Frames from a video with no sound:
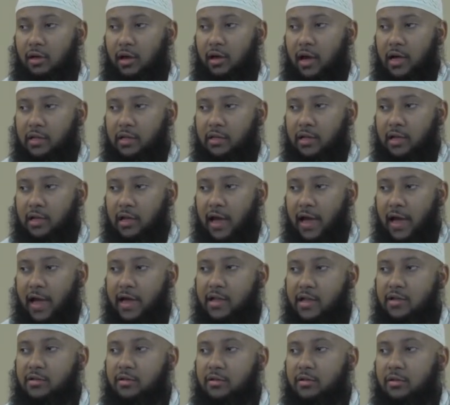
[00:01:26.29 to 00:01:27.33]
And they
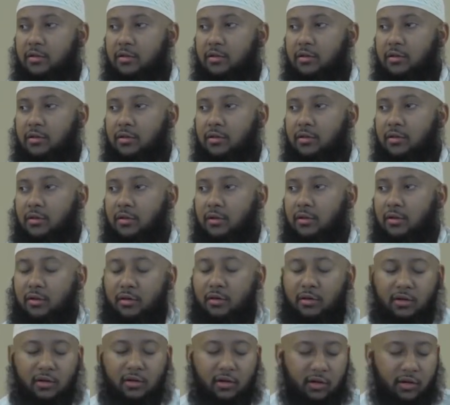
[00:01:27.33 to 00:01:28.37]
had
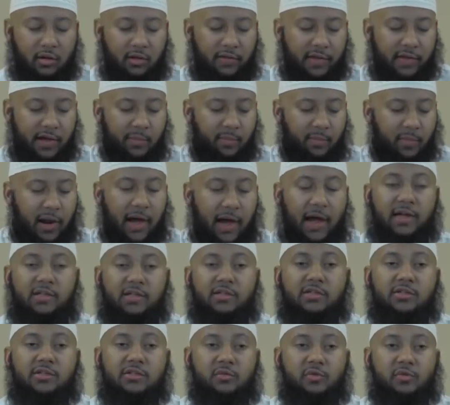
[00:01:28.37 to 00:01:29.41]
their
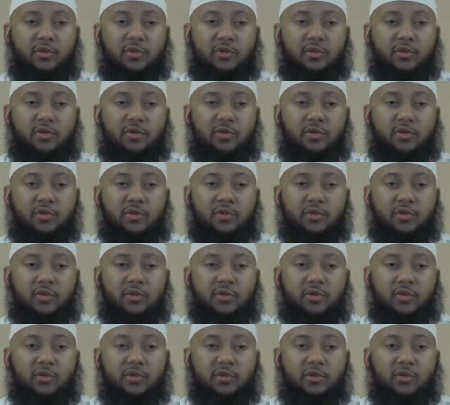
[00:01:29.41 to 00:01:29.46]
plans,